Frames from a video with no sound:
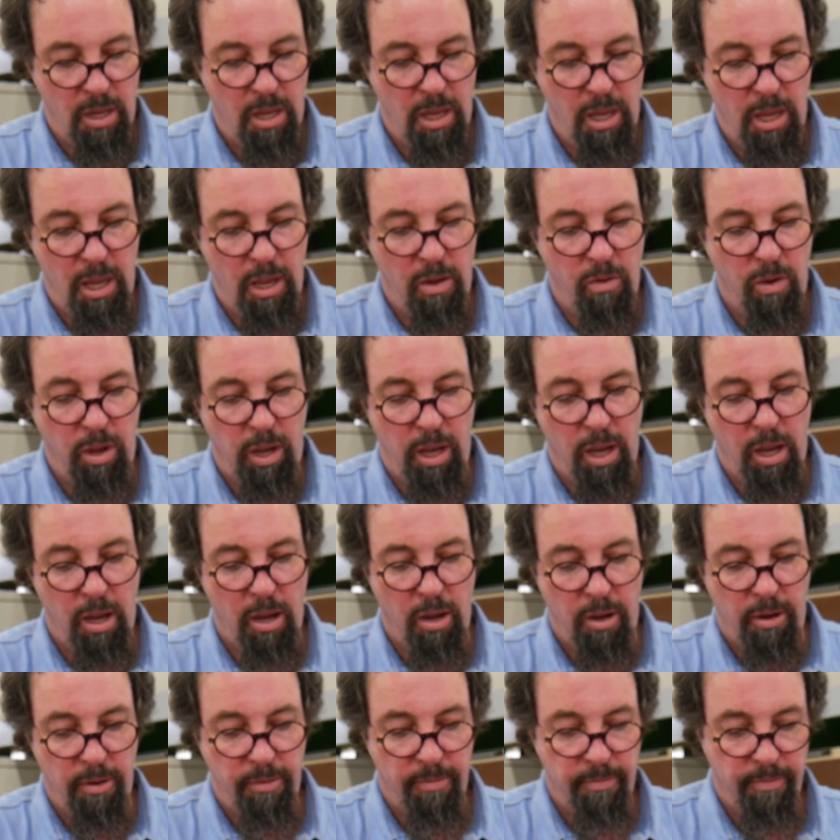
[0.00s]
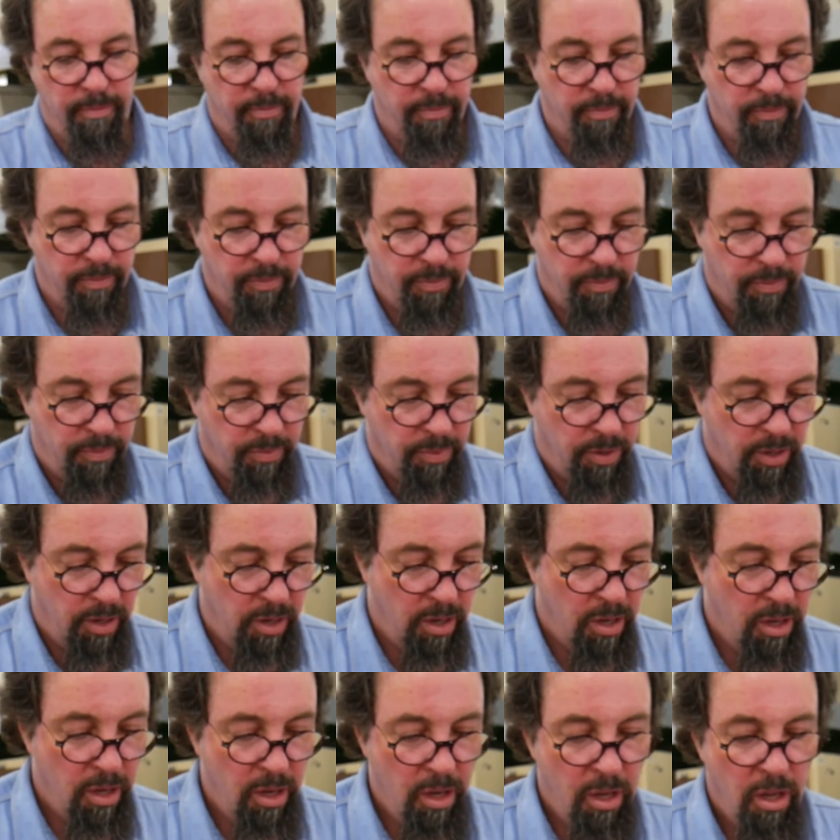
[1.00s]
There we go.
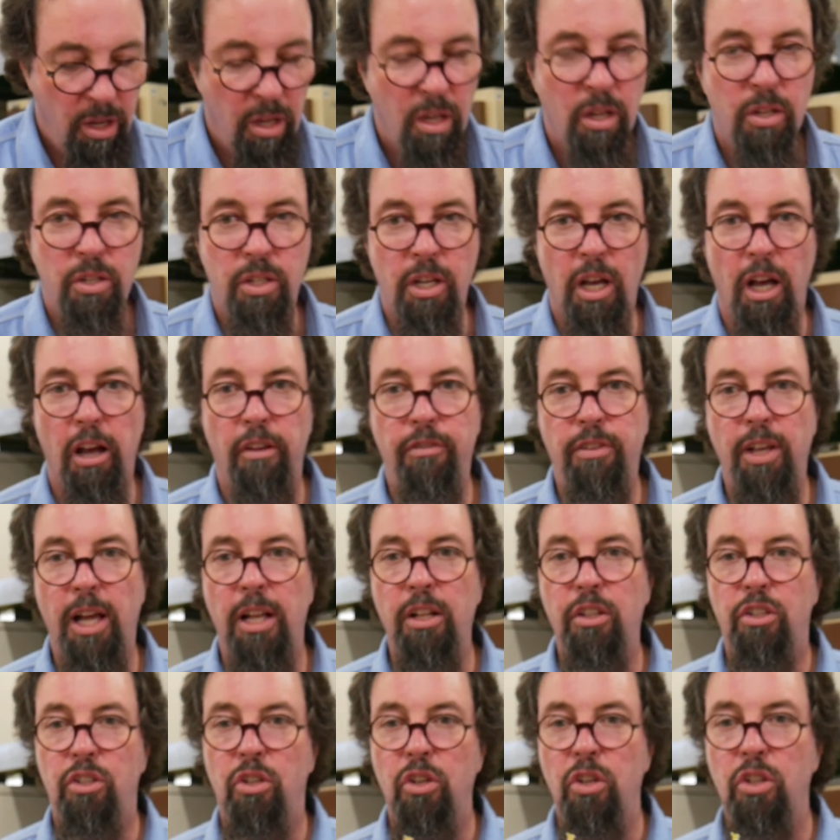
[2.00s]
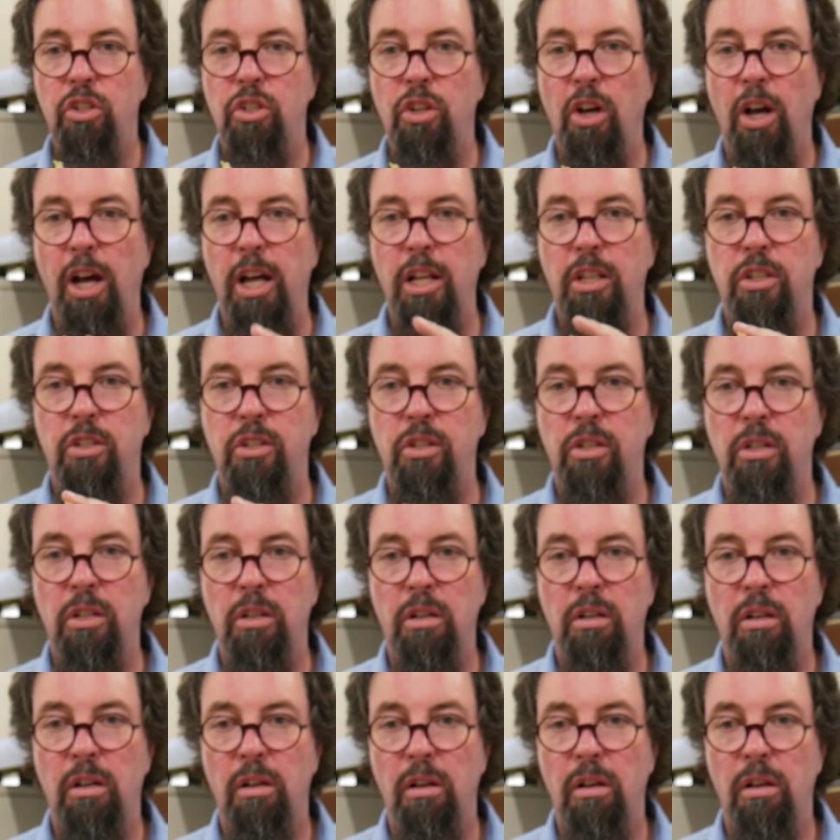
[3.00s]
So I've done two sides.